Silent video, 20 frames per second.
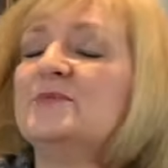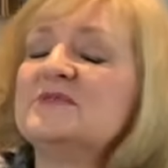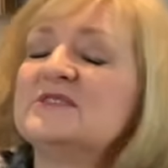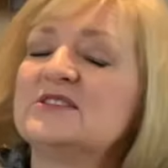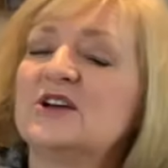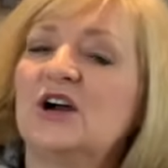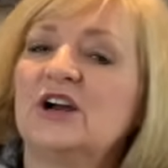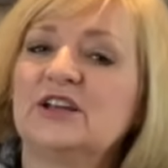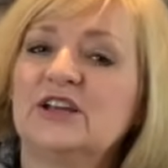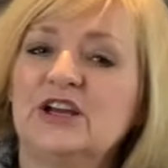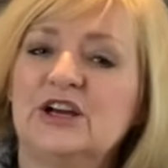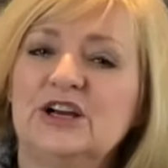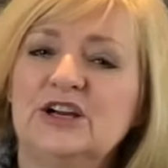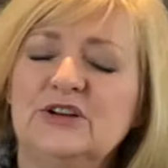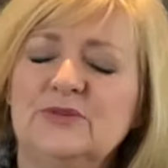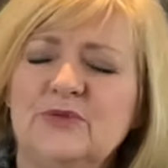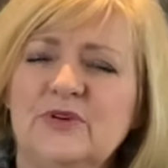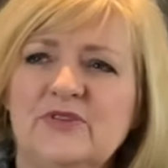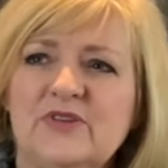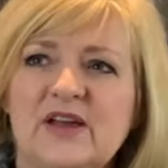Sock yarn,
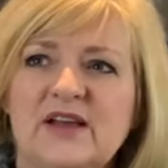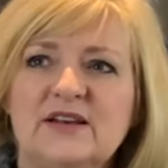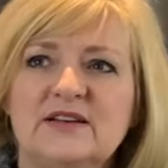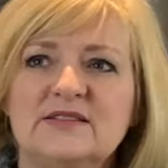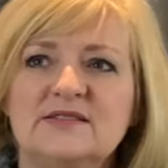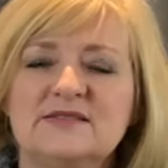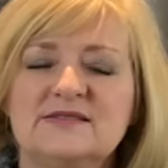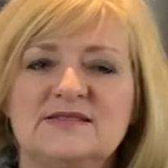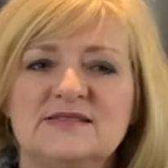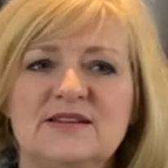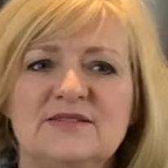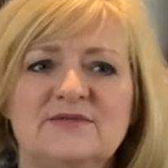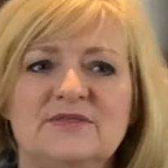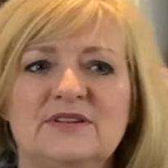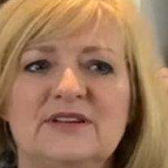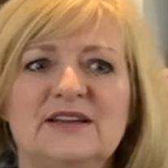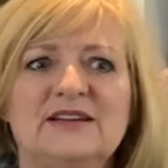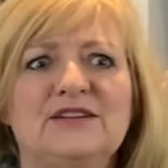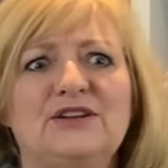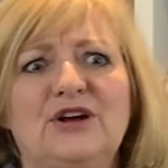and we've got several,
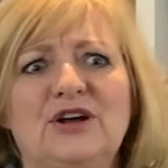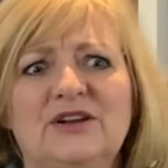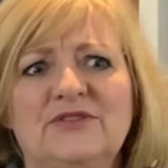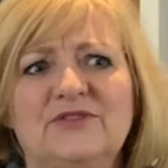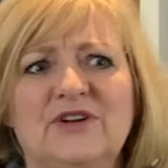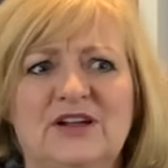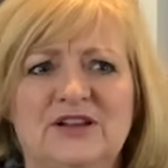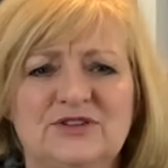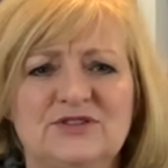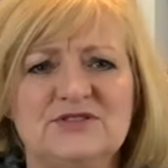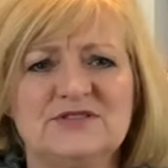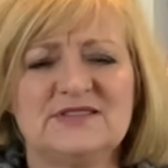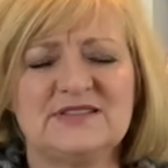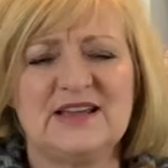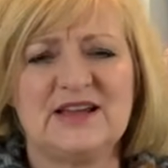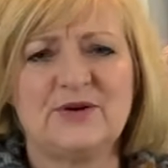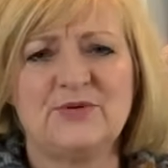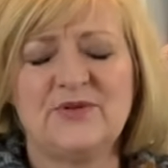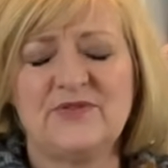like a lot of colors now.